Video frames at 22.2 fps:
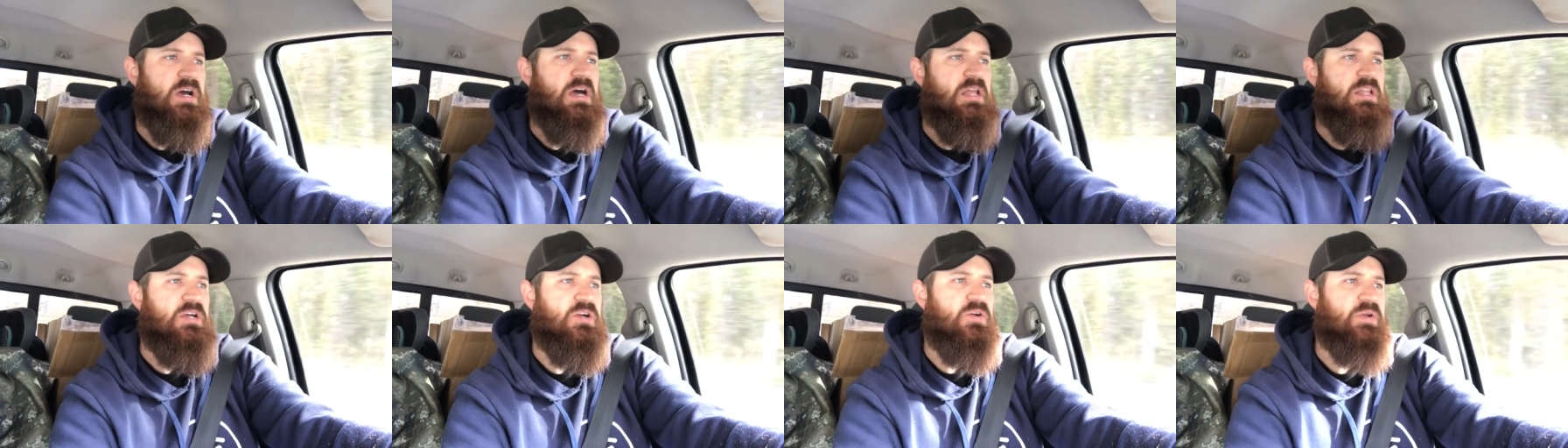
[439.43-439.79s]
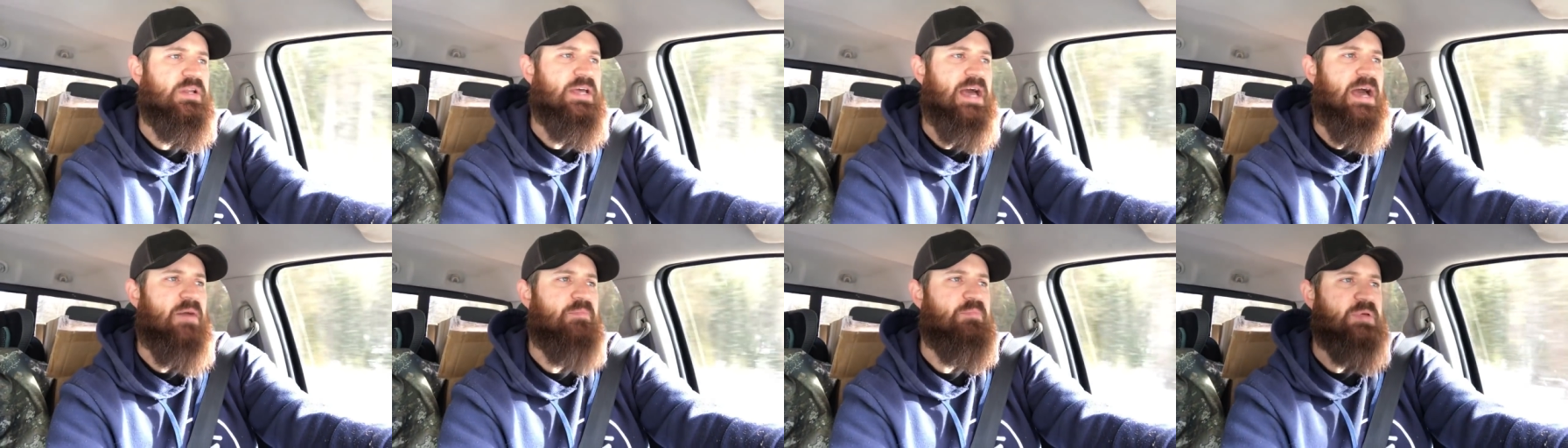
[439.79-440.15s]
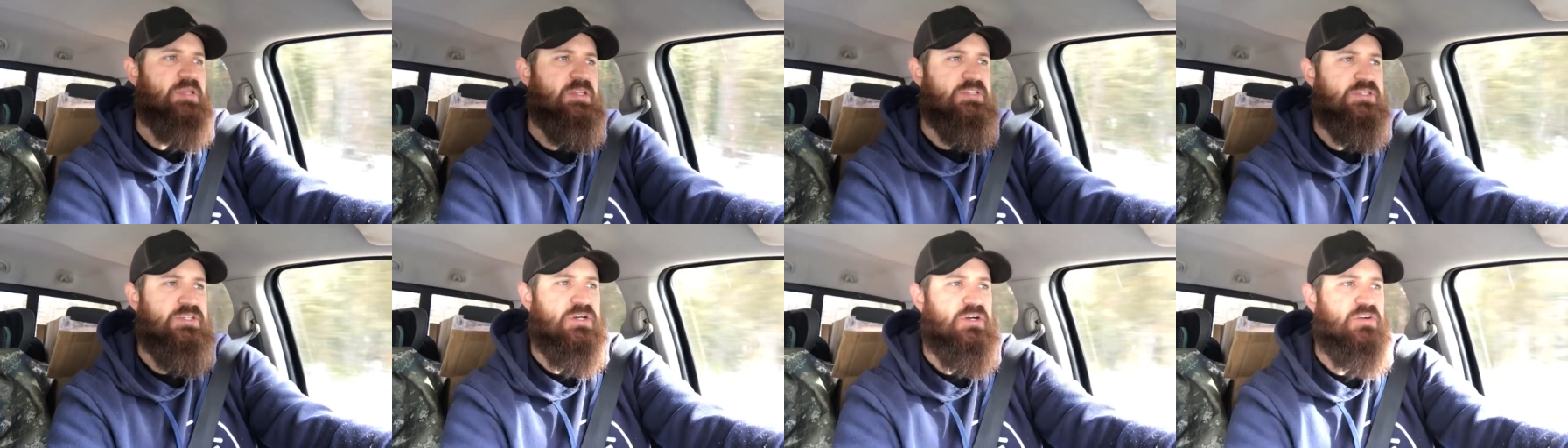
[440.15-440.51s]
Look what
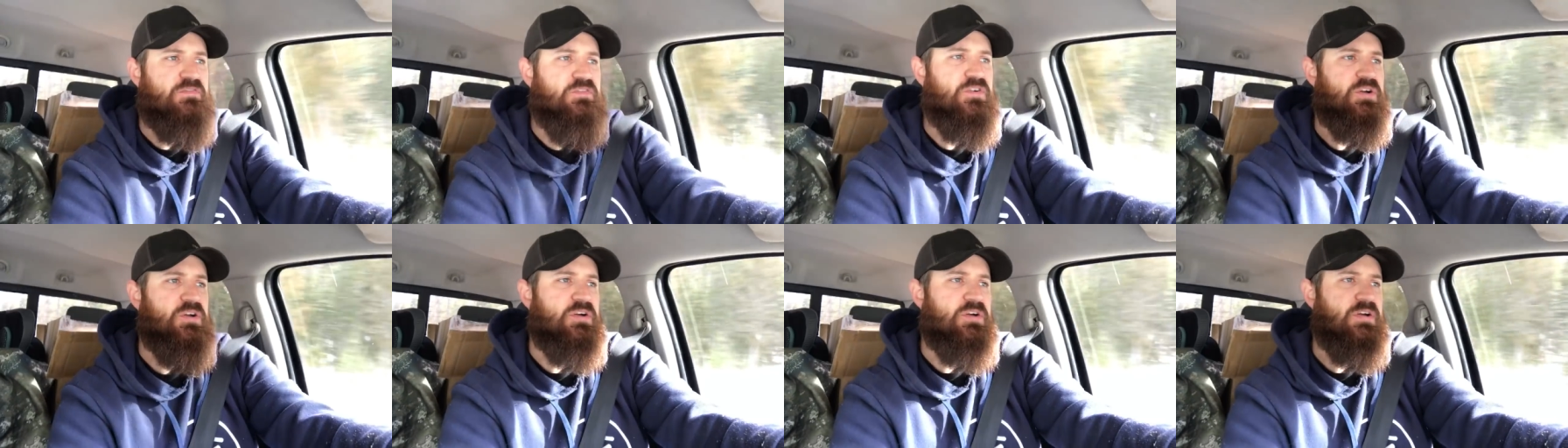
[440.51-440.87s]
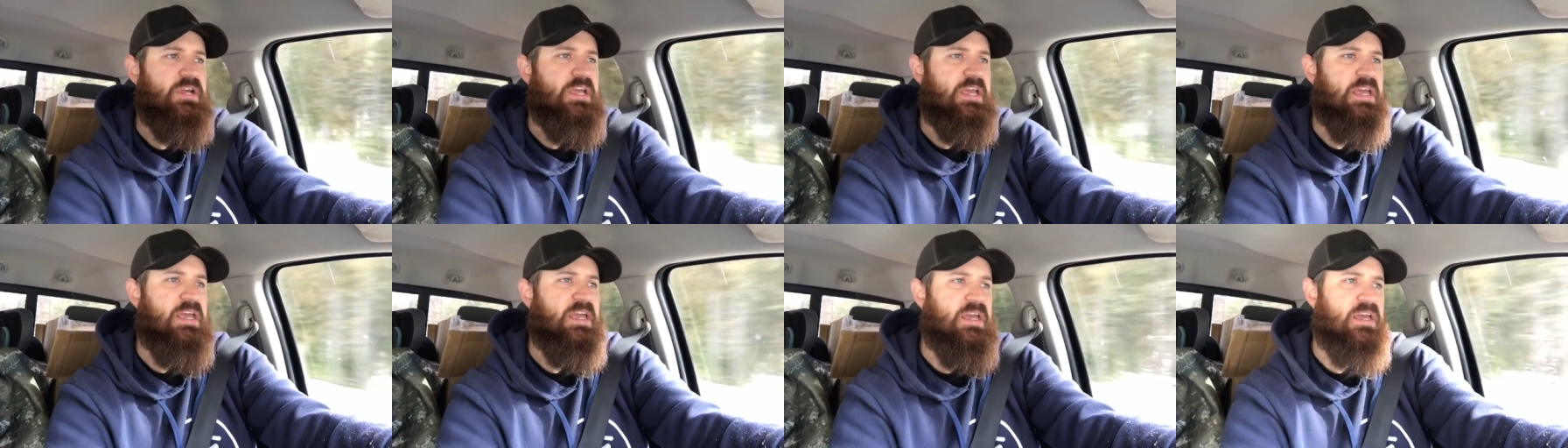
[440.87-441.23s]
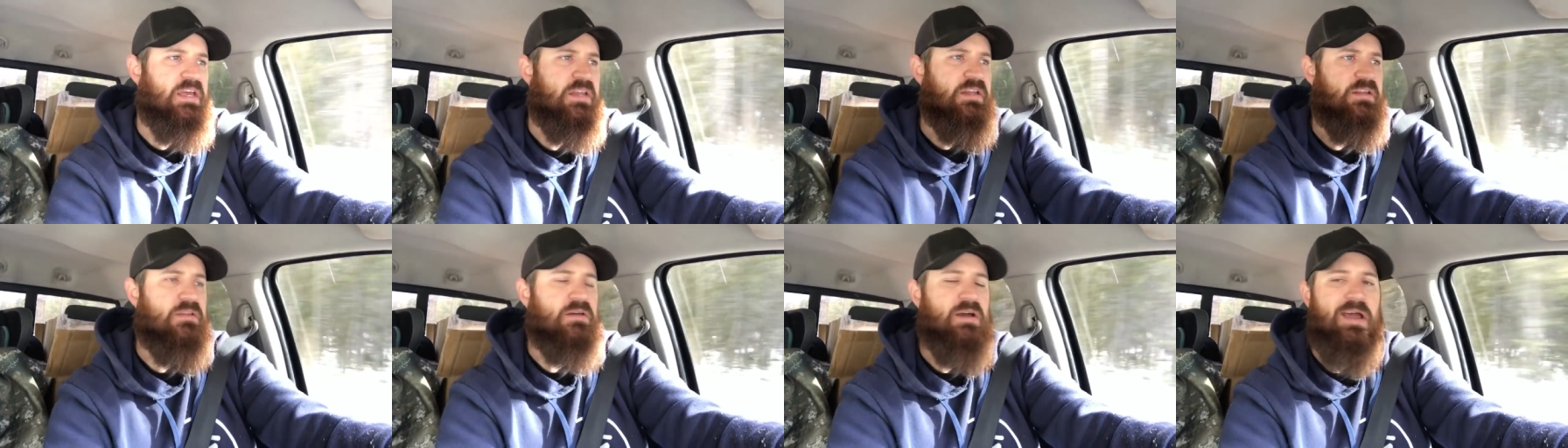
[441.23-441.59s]
happens over
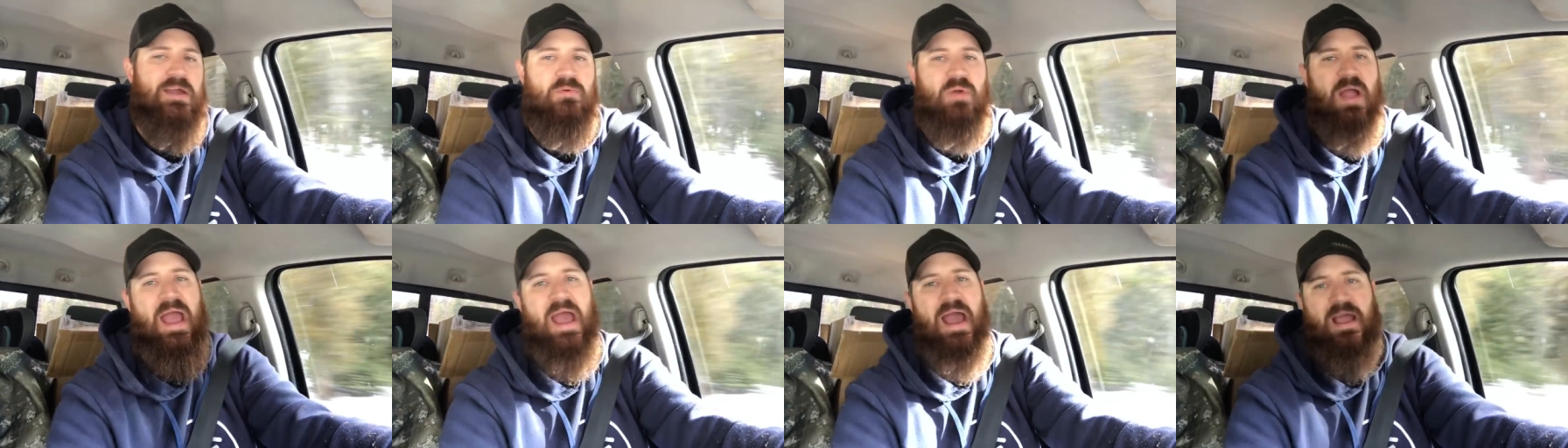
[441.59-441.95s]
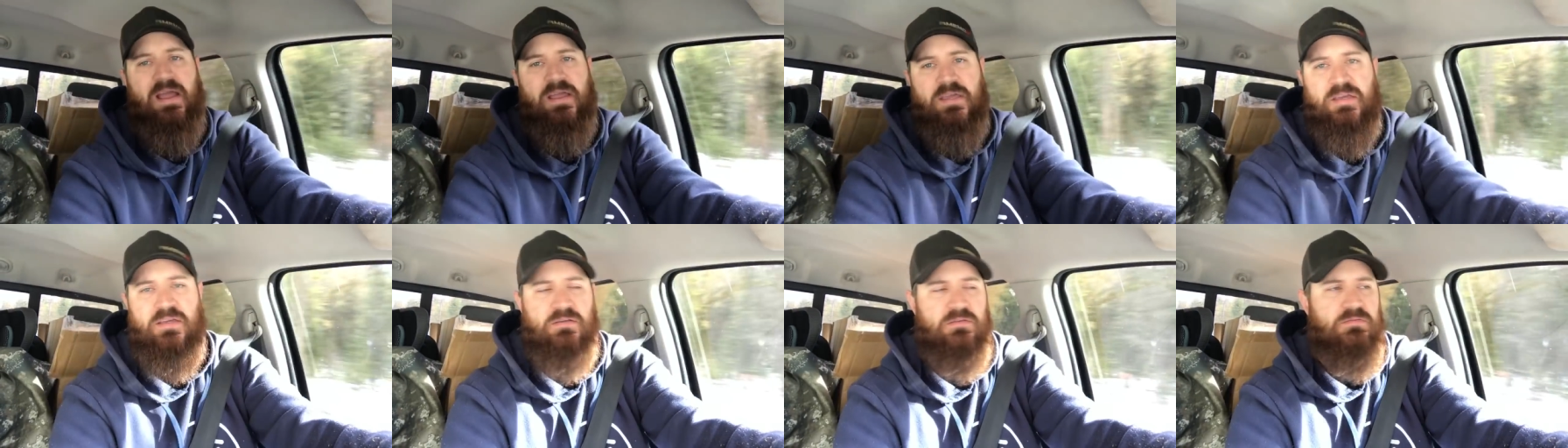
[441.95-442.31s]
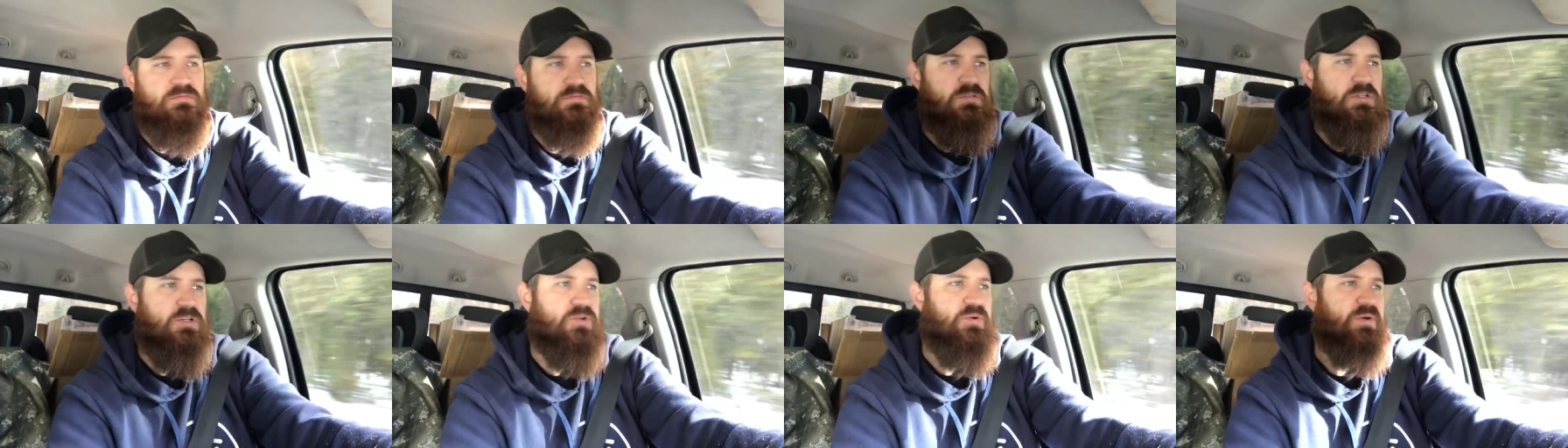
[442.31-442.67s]
in Iraq.
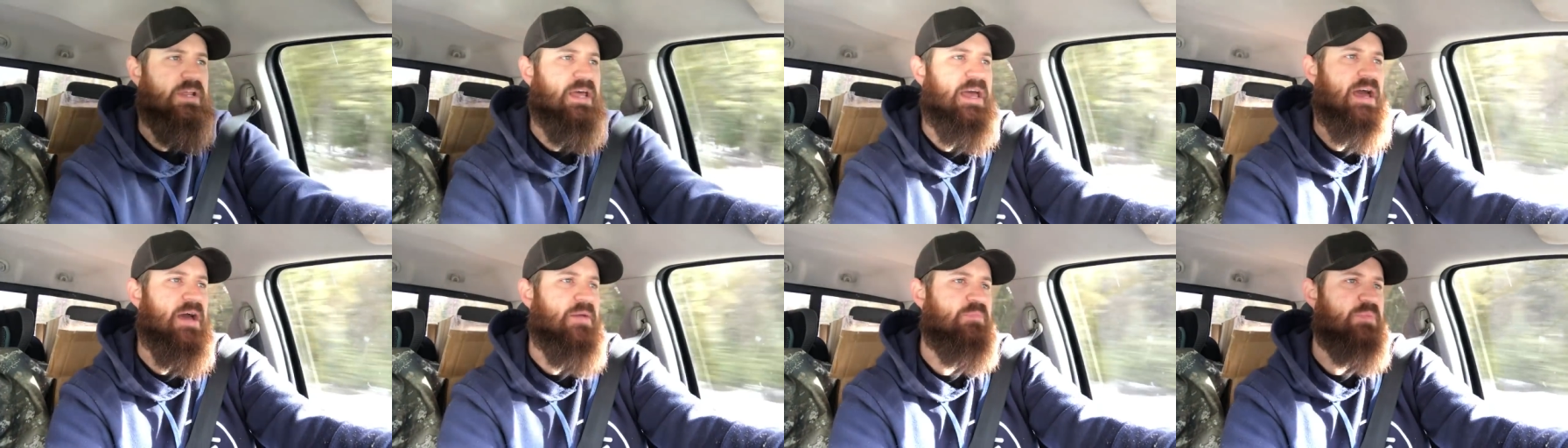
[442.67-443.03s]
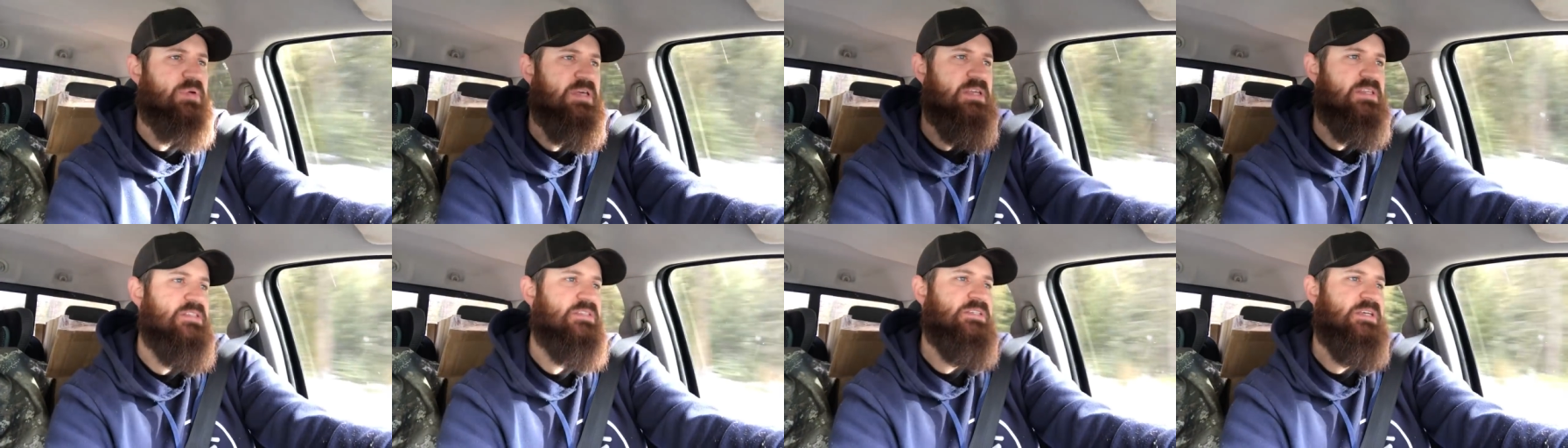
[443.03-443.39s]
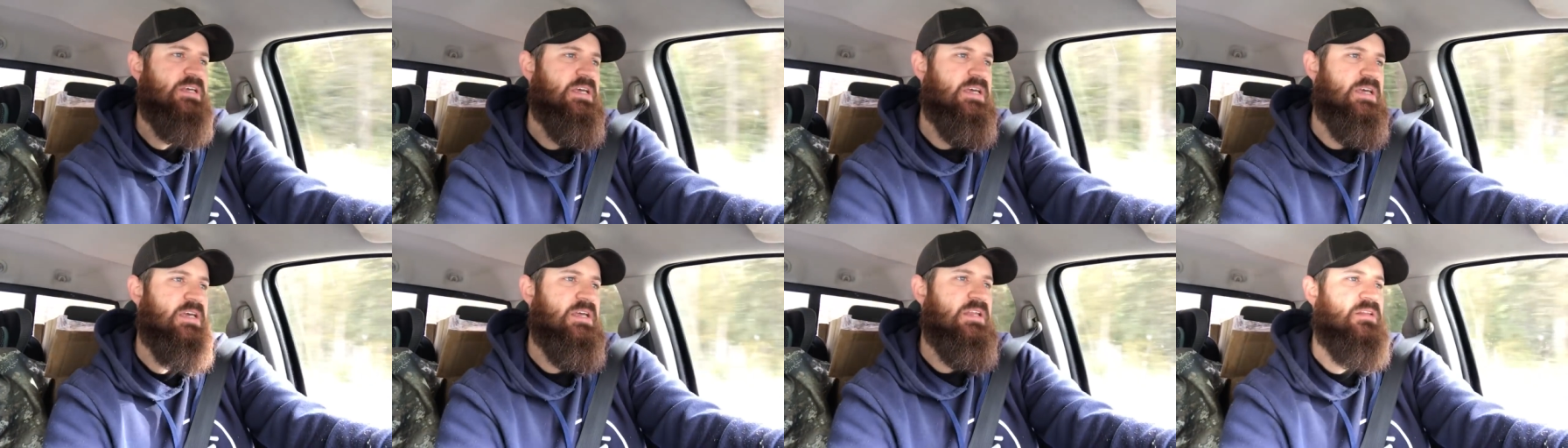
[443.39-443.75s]
Look what happens
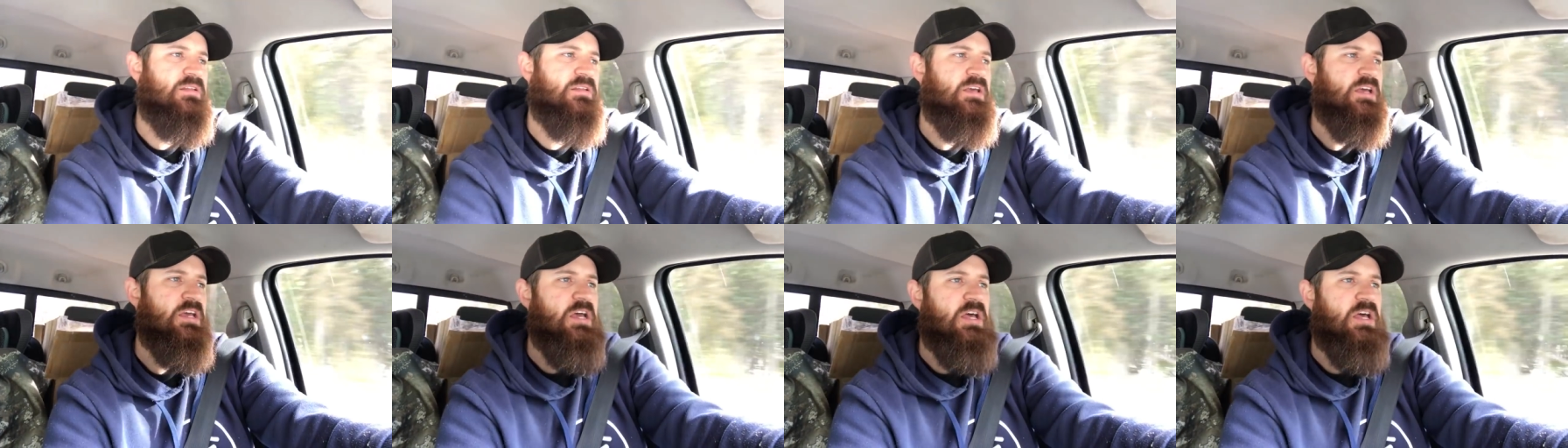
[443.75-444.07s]
in